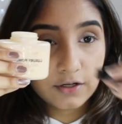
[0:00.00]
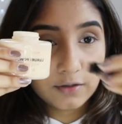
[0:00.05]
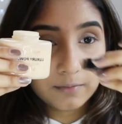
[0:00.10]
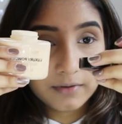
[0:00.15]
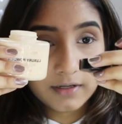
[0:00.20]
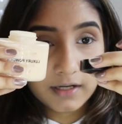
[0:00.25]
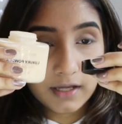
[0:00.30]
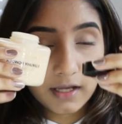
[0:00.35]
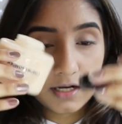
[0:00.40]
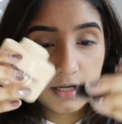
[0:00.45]
your
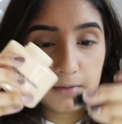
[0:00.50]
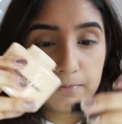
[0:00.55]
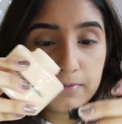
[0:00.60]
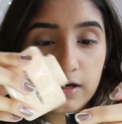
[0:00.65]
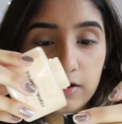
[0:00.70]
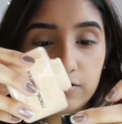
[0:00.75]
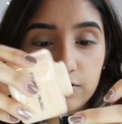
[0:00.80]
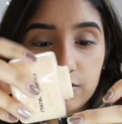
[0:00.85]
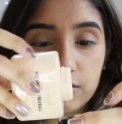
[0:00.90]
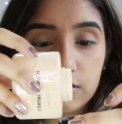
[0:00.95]
banana
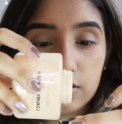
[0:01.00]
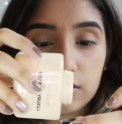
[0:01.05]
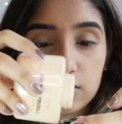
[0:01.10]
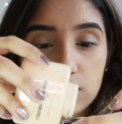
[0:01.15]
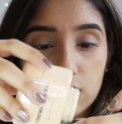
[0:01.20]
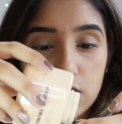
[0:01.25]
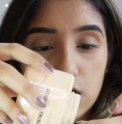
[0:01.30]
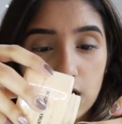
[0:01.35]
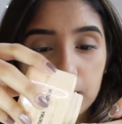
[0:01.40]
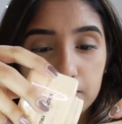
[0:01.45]
powder
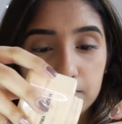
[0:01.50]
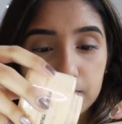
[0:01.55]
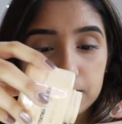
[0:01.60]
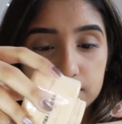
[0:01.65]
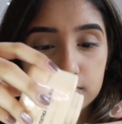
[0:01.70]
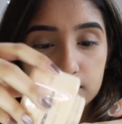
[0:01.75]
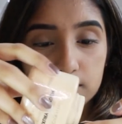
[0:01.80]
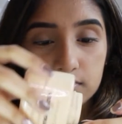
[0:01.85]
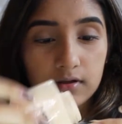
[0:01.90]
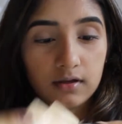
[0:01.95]

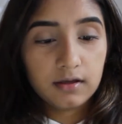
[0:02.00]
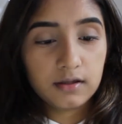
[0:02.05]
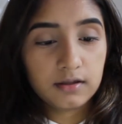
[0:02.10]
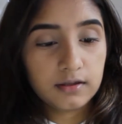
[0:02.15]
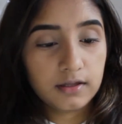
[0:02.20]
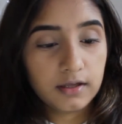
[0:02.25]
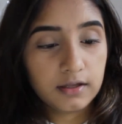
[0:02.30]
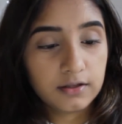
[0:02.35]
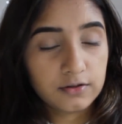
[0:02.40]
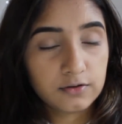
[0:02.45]

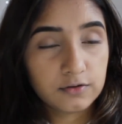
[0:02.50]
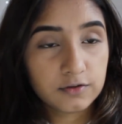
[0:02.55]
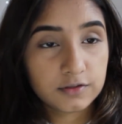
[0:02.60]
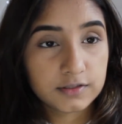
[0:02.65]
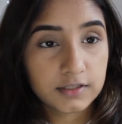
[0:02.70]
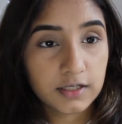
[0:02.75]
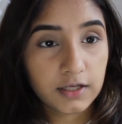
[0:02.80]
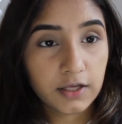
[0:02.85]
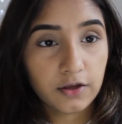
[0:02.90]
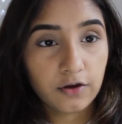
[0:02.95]
and then
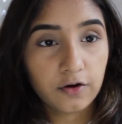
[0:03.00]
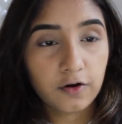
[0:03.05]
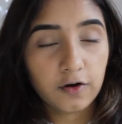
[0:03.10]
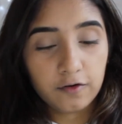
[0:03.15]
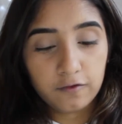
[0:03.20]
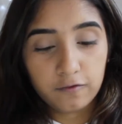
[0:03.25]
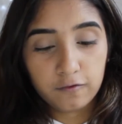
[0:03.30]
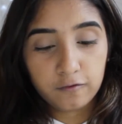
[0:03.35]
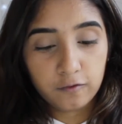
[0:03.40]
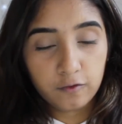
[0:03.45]
using
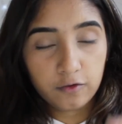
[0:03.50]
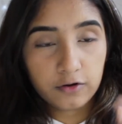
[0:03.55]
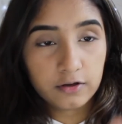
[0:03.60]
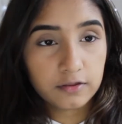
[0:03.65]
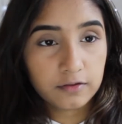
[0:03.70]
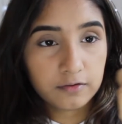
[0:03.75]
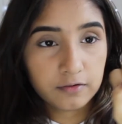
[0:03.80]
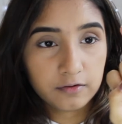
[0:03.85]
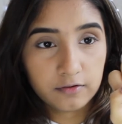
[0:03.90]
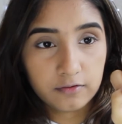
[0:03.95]
your
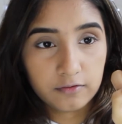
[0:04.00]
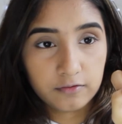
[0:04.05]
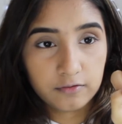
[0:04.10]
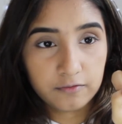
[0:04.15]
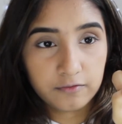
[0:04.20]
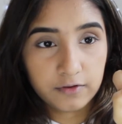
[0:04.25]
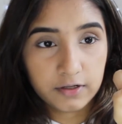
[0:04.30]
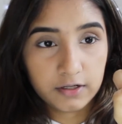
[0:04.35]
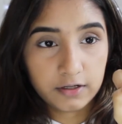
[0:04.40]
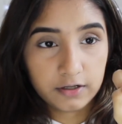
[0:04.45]
fourth
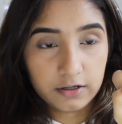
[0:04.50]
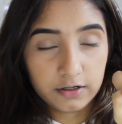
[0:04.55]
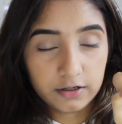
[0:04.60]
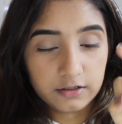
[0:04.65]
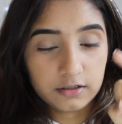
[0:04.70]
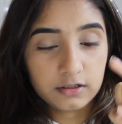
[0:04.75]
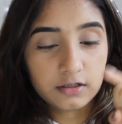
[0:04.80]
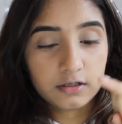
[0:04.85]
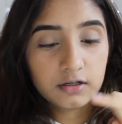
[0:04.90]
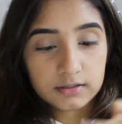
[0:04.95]

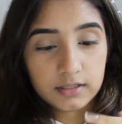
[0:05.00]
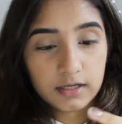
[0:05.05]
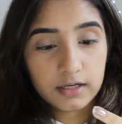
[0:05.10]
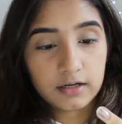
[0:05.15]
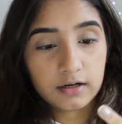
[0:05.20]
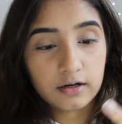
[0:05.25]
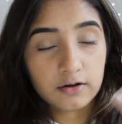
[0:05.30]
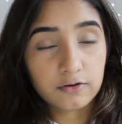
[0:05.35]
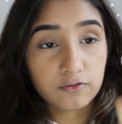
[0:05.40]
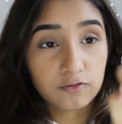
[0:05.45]
finger, take
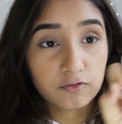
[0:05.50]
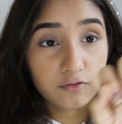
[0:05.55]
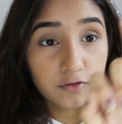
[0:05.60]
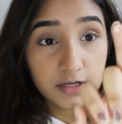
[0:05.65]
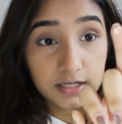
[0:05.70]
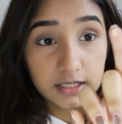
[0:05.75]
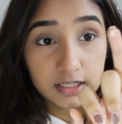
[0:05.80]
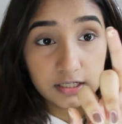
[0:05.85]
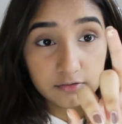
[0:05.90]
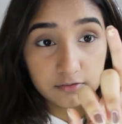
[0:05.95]
a
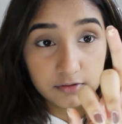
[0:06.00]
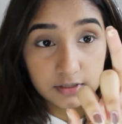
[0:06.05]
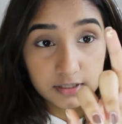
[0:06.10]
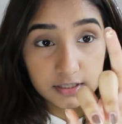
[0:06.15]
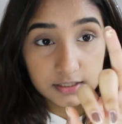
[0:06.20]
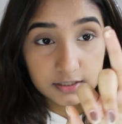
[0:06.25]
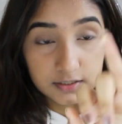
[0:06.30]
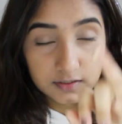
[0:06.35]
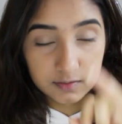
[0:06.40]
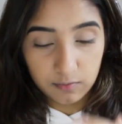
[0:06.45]

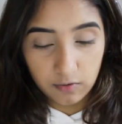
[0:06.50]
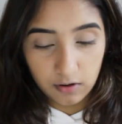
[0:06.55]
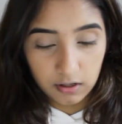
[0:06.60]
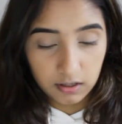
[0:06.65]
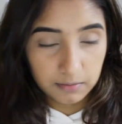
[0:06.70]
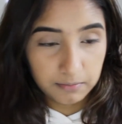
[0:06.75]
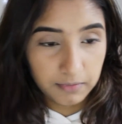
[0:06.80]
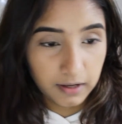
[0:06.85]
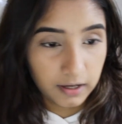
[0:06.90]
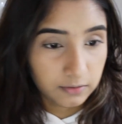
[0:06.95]
really
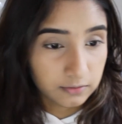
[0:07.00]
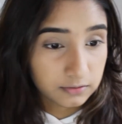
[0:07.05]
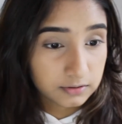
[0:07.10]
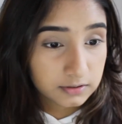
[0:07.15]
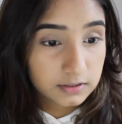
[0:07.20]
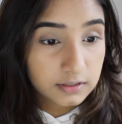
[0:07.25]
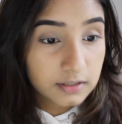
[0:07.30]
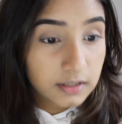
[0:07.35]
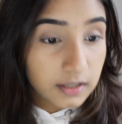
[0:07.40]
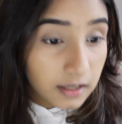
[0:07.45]
small amount
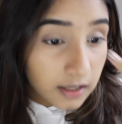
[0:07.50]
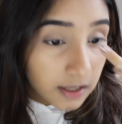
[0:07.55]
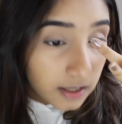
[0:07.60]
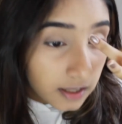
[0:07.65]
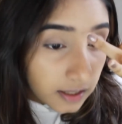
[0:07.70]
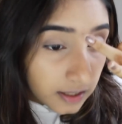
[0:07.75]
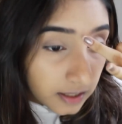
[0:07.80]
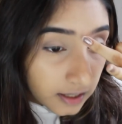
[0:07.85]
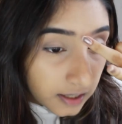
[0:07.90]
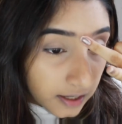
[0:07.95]

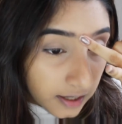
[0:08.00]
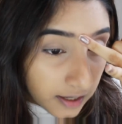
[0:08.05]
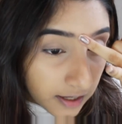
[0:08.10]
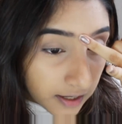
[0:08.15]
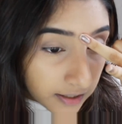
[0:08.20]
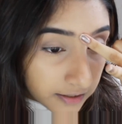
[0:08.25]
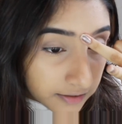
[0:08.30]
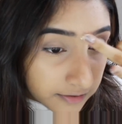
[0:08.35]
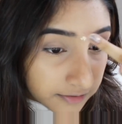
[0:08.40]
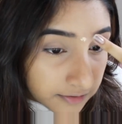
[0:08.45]

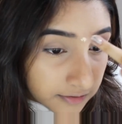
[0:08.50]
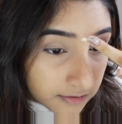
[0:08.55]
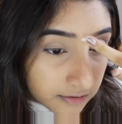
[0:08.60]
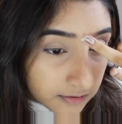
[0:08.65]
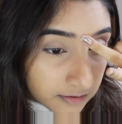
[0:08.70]
and